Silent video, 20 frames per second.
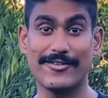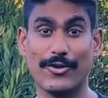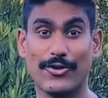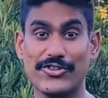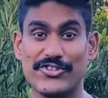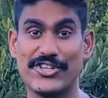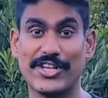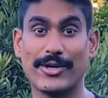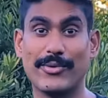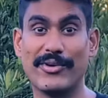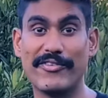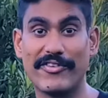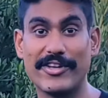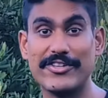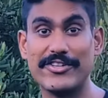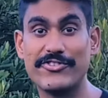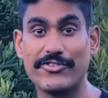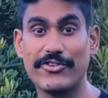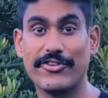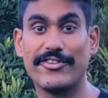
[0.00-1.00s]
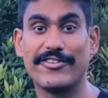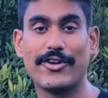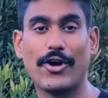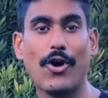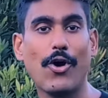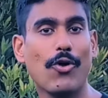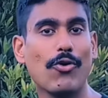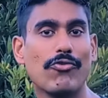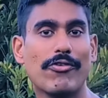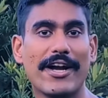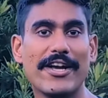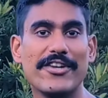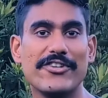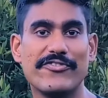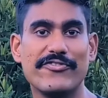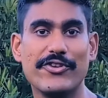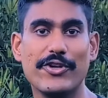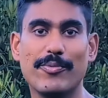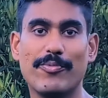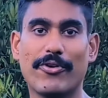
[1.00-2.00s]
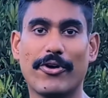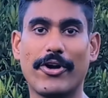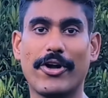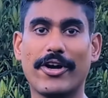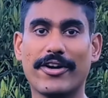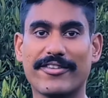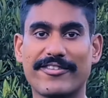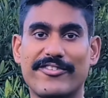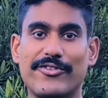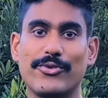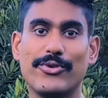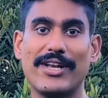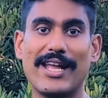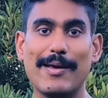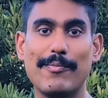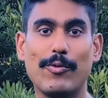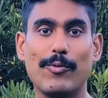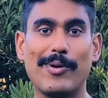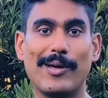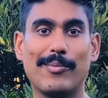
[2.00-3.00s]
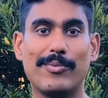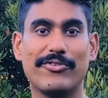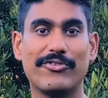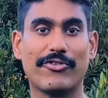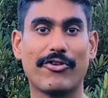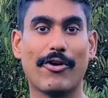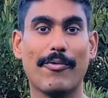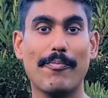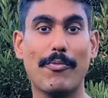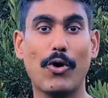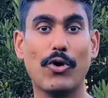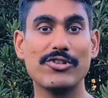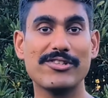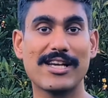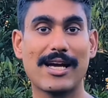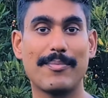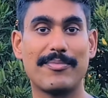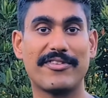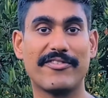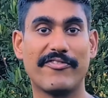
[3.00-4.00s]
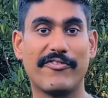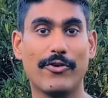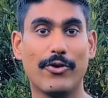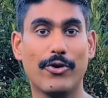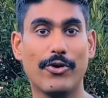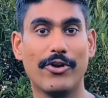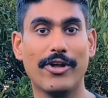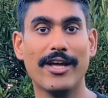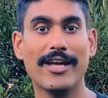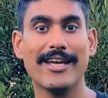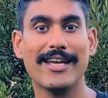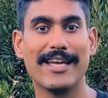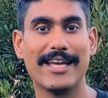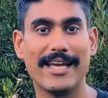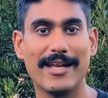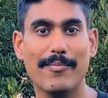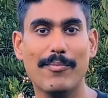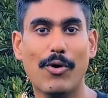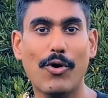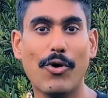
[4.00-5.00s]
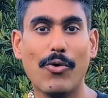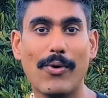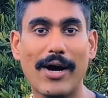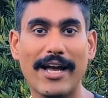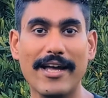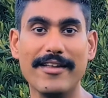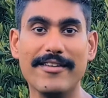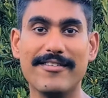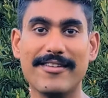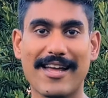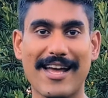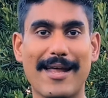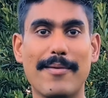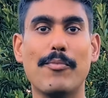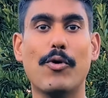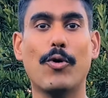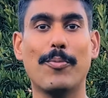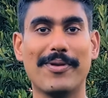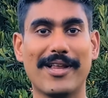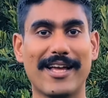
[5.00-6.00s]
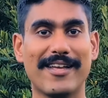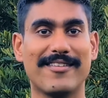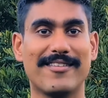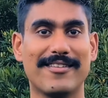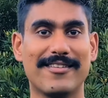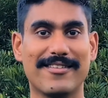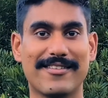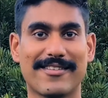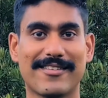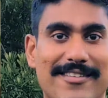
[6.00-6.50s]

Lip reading: launching, we've introduced a whole range of new products to enable people to grow more types of food in more ways and more places.